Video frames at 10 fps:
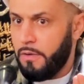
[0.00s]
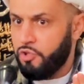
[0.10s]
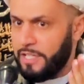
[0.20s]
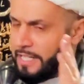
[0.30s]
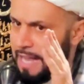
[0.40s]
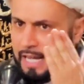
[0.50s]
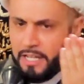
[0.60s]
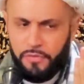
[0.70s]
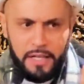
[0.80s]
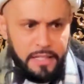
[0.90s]
She did not
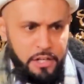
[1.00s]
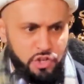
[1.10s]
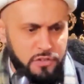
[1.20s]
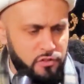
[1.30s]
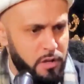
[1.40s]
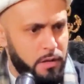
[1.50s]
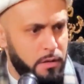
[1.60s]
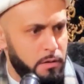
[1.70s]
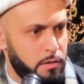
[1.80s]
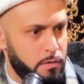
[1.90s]
give allegiance.
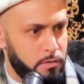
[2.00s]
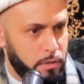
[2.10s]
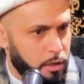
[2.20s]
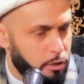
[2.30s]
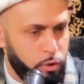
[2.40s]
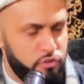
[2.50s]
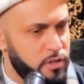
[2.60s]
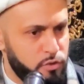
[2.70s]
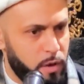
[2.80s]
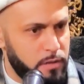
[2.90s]
The
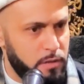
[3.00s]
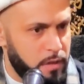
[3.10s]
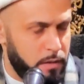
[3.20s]
conclusion is what?